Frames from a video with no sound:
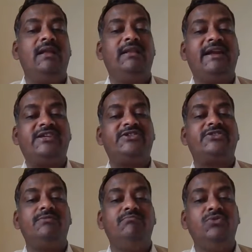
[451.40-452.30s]

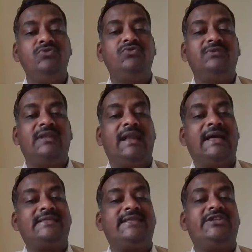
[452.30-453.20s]
Let's move to the
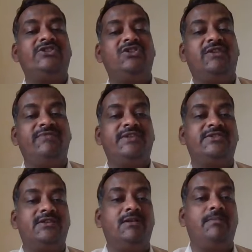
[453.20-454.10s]
last section of
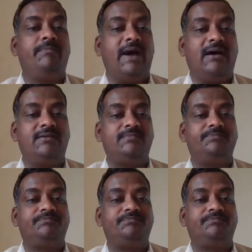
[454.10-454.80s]
this part